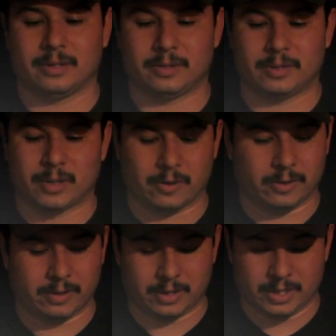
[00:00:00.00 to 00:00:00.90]

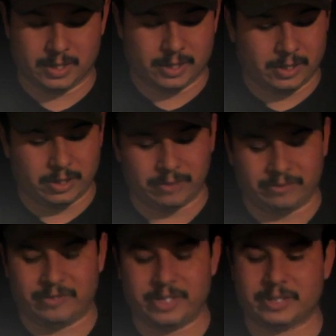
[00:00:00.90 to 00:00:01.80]
So your
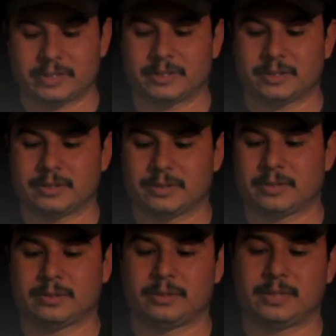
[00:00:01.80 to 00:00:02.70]
fish is
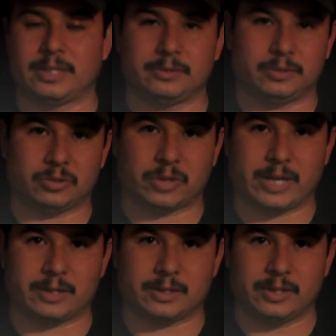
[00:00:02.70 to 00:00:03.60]
still
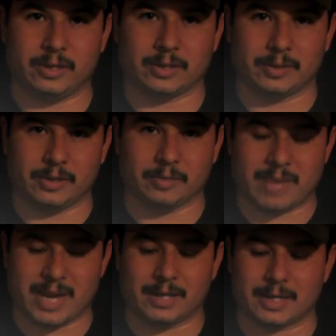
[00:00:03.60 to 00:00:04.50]
straight onto your
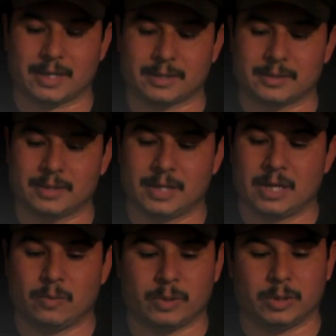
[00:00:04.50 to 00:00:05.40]
main line
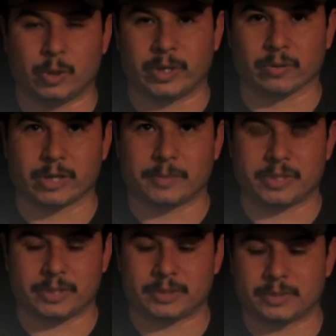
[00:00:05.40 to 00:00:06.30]
with no
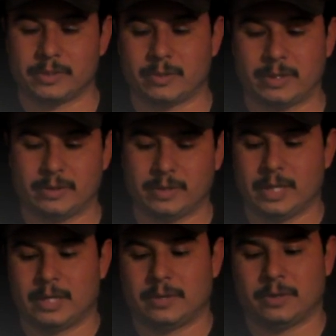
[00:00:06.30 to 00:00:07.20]
interruptions,
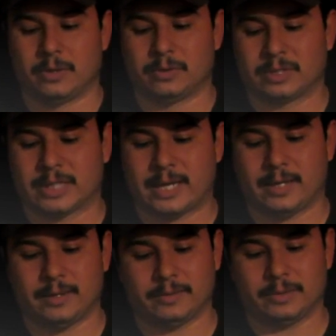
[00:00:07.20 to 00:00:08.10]
no
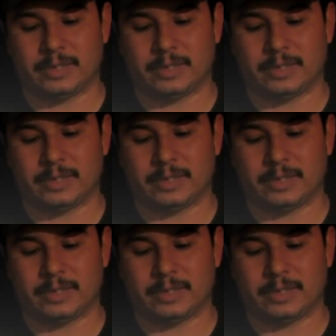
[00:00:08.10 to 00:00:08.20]
sliding